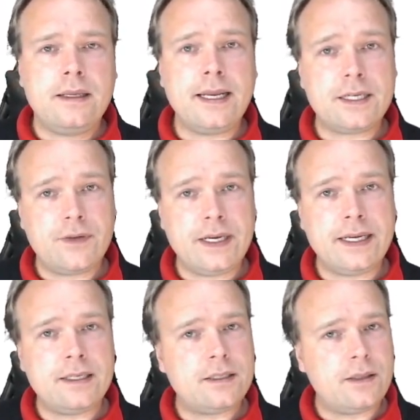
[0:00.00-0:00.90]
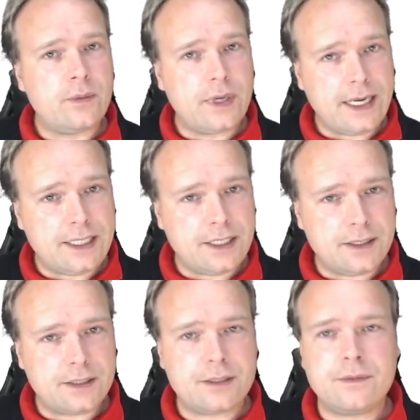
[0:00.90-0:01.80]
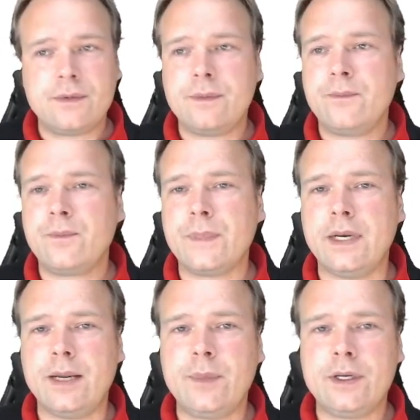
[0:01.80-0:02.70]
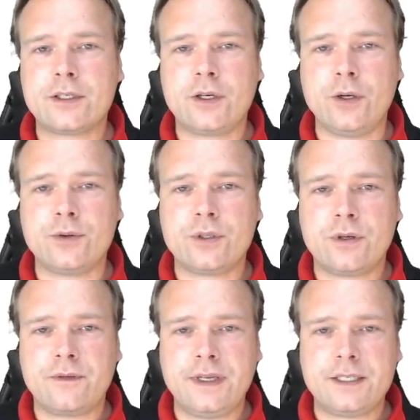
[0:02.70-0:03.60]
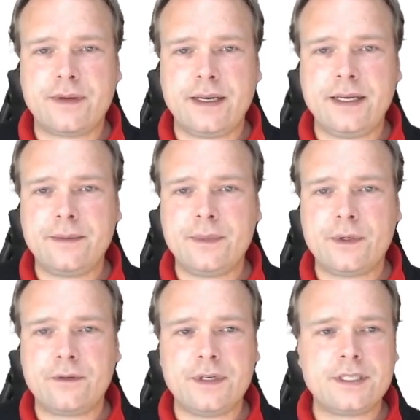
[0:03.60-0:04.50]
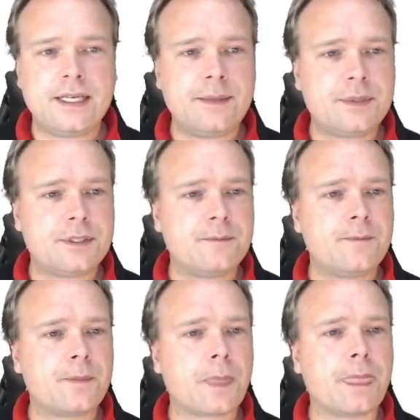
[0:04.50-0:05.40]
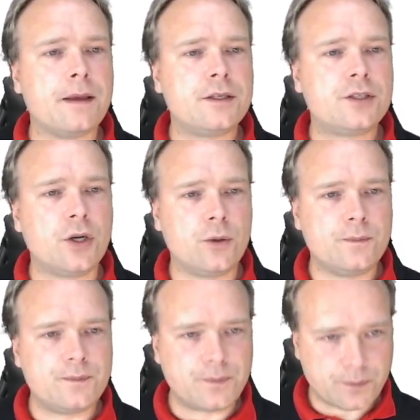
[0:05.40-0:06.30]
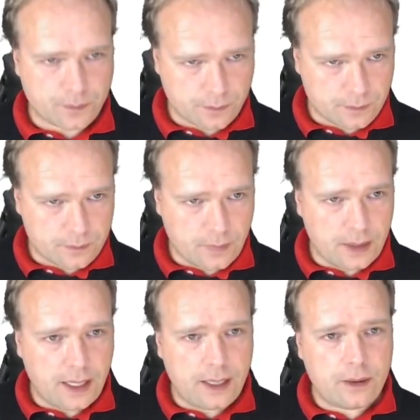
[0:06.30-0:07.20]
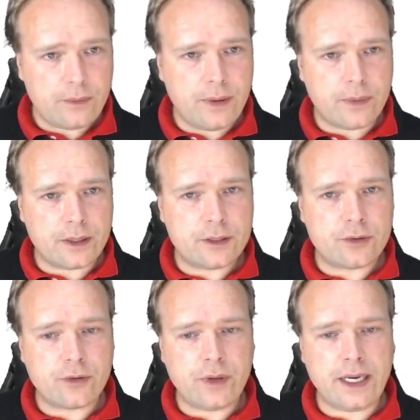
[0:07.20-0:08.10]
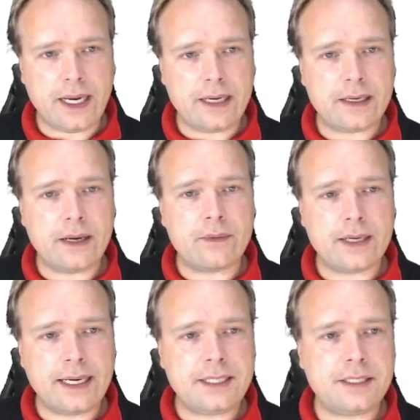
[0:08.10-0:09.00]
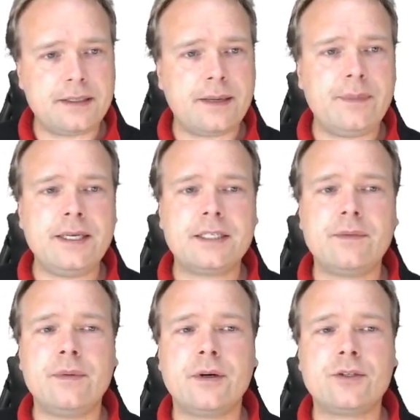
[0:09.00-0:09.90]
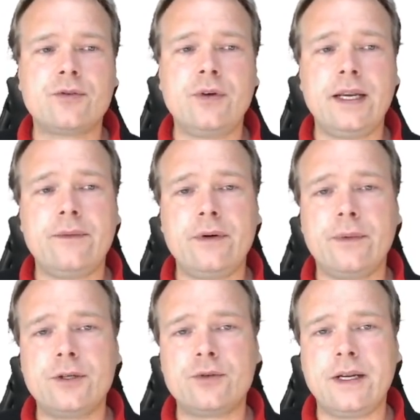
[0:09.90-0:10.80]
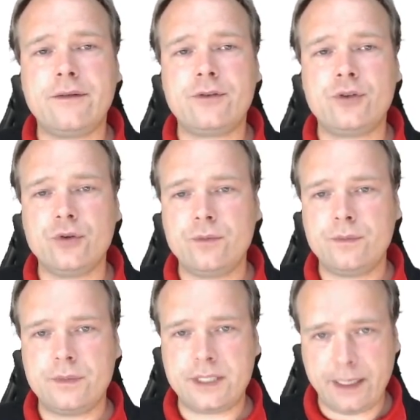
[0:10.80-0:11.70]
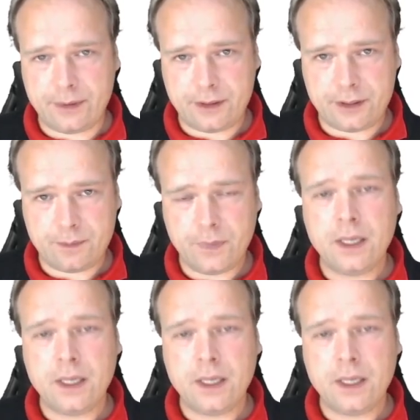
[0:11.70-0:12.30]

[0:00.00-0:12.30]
The next thing is the relations. Let me just close all of these right here, all of these tabs. So now we want to create a relation. That means that we want to have 2 tables.